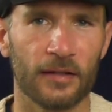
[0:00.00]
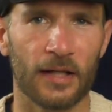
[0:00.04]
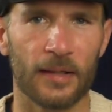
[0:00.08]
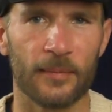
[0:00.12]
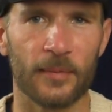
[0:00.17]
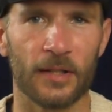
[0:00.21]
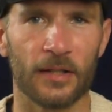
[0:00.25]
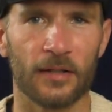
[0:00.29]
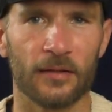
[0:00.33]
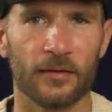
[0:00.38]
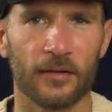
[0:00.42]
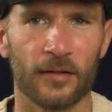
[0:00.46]
I
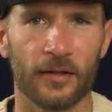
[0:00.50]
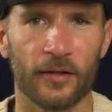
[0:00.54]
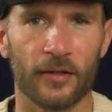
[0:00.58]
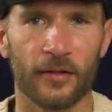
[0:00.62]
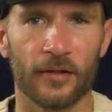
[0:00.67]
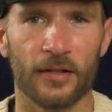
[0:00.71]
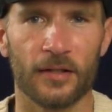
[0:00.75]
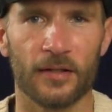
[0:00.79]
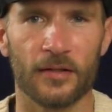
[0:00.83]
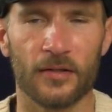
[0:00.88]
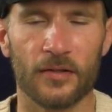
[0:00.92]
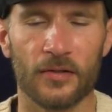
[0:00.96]
mean, there
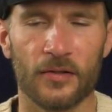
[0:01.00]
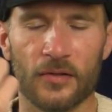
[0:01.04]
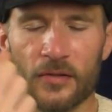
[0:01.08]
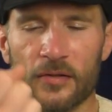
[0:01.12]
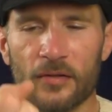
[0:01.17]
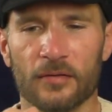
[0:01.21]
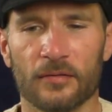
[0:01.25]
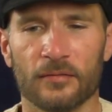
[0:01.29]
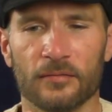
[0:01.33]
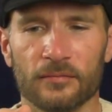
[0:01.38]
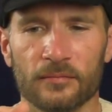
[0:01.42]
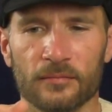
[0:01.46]

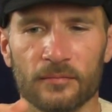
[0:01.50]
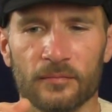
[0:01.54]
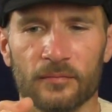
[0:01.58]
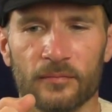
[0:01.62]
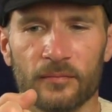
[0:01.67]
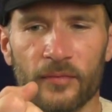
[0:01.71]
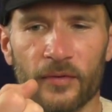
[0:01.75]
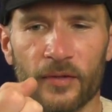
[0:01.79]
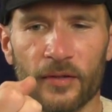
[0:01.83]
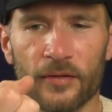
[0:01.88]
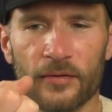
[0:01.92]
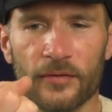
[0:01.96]
is
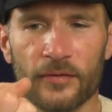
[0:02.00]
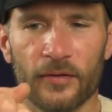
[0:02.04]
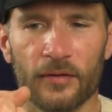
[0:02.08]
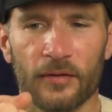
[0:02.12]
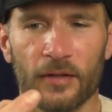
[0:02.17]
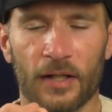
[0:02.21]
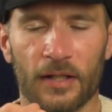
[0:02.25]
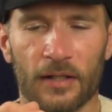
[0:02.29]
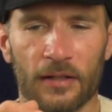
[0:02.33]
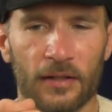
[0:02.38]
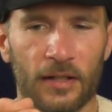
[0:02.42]
there's a lot of